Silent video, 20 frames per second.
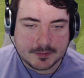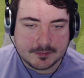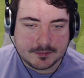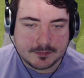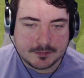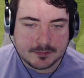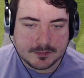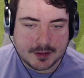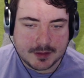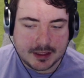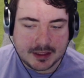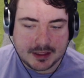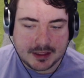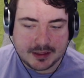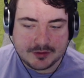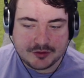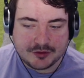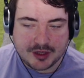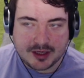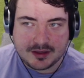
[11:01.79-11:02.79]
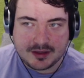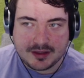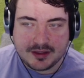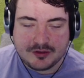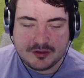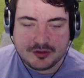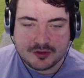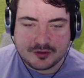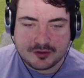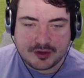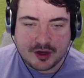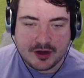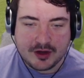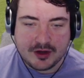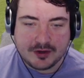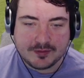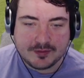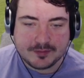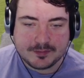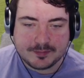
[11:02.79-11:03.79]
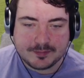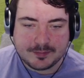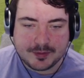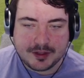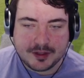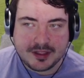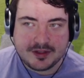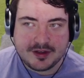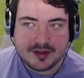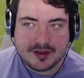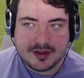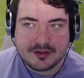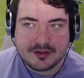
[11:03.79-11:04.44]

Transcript: Nice. And Jack Leach is gone, but he did